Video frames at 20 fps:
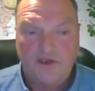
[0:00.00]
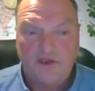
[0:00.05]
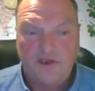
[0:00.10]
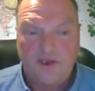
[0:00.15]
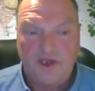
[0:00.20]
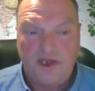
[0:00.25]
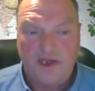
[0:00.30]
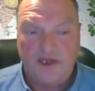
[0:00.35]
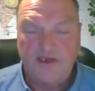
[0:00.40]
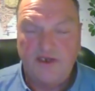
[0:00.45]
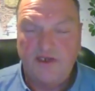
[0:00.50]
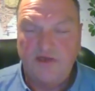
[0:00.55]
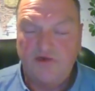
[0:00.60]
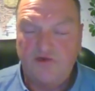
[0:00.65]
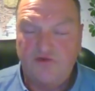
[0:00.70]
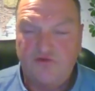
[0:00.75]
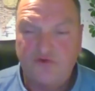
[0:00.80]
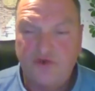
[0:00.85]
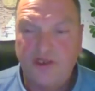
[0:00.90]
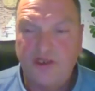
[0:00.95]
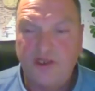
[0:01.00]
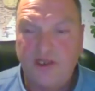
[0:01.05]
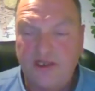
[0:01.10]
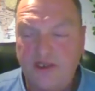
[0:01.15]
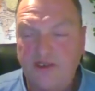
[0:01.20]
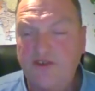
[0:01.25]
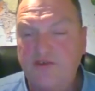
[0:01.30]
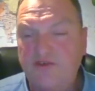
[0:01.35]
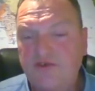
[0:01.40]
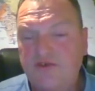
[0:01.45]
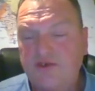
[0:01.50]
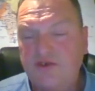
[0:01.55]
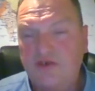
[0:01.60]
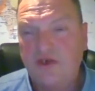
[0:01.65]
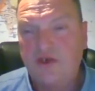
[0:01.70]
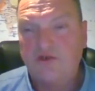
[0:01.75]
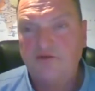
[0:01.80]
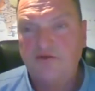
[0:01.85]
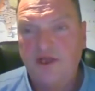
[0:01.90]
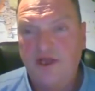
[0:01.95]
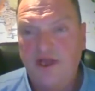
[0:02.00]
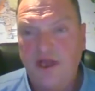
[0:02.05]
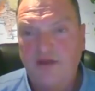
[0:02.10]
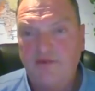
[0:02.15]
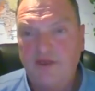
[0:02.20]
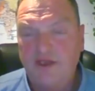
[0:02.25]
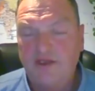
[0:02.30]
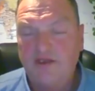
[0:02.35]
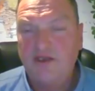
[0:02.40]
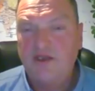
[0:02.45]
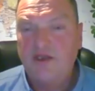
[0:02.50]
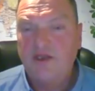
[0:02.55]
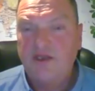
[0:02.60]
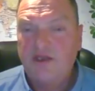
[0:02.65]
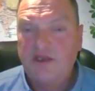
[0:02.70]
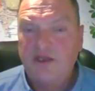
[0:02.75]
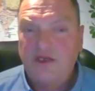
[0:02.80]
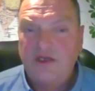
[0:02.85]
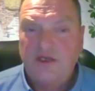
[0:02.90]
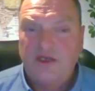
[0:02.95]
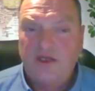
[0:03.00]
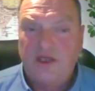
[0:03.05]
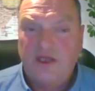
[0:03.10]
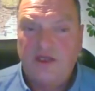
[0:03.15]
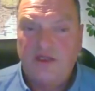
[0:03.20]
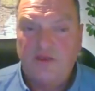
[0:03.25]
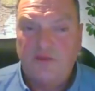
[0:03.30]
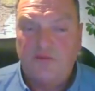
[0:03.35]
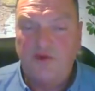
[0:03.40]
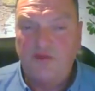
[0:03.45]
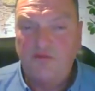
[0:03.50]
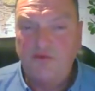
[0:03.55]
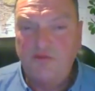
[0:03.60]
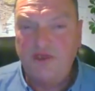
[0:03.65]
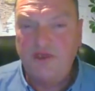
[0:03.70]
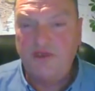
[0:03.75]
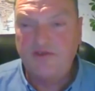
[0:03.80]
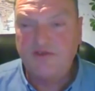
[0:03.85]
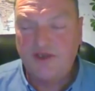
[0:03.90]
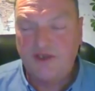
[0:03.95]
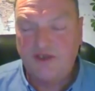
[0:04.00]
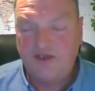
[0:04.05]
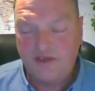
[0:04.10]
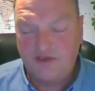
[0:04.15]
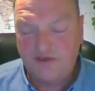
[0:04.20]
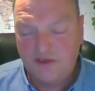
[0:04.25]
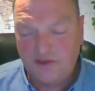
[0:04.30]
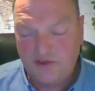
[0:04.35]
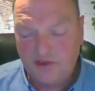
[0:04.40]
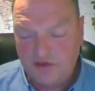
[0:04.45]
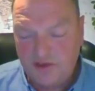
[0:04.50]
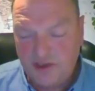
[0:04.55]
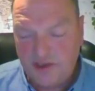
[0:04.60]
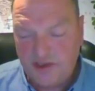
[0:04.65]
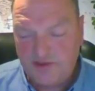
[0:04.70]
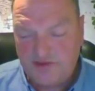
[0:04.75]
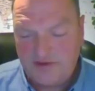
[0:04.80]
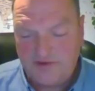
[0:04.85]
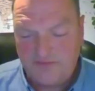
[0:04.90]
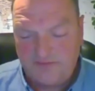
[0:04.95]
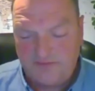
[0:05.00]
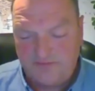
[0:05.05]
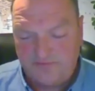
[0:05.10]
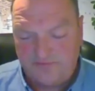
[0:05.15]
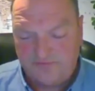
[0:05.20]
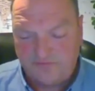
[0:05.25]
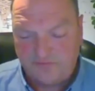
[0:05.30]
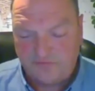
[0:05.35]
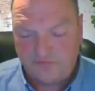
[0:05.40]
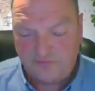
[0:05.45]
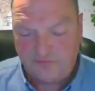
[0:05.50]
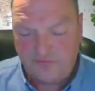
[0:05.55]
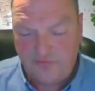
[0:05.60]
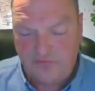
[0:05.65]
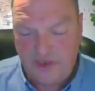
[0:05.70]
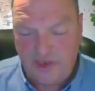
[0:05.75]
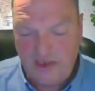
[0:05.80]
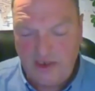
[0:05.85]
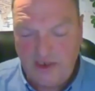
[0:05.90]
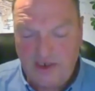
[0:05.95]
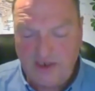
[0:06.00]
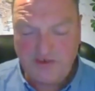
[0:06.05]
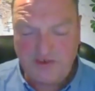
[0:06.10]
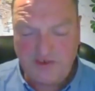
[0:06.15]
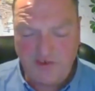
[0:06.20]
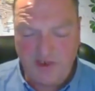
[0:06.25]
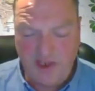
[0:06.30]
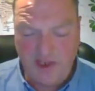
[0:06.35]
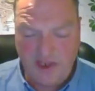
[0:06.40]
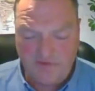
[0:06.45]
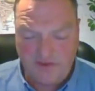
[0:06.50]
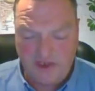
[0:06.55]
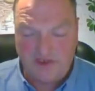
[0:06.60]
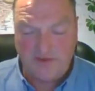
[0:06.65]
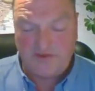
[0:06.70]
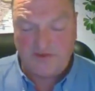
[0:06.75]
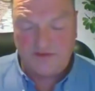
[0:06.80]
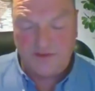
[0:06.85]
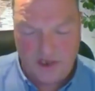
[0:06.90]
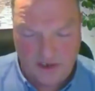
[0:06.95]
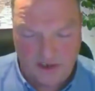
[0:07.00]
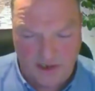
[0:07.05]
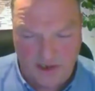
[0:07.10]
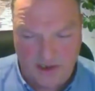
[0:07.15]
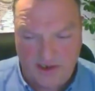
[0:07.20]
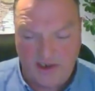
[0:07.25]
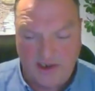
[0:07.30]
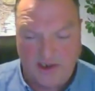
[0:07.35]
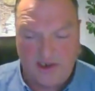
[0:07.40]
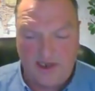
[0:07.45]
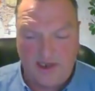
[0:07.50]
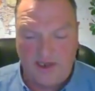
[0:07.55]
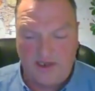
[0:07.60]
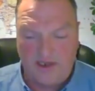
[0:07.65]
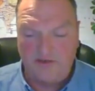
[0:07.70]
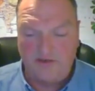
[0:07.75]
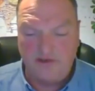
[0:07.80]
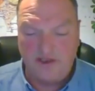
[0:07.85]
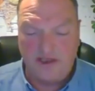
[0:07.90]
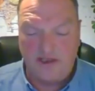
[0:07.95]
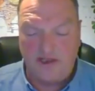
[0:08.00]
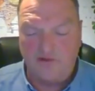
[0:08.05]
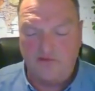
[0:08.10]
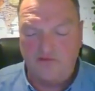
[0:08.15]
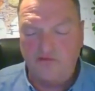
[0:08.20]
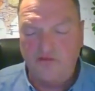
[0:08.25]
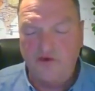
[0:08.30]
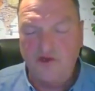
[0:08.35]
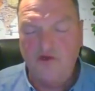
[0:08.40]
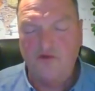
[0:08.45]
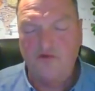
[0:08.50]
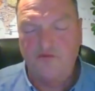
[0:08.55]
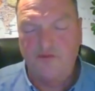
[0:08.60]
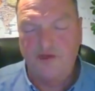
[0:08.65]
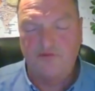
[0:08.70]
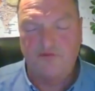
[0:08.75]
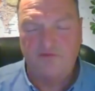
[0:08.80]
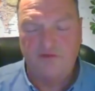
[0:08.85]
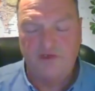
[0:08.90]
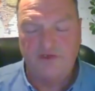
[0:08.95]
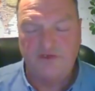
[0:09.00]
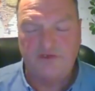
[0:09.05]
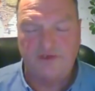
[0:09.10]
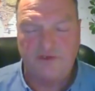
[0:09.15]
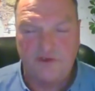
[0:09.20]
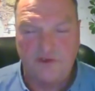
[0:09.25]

And drink is only a habit. The problem is, I think, that you get, unless you have that tug like I had, you get that real big reason.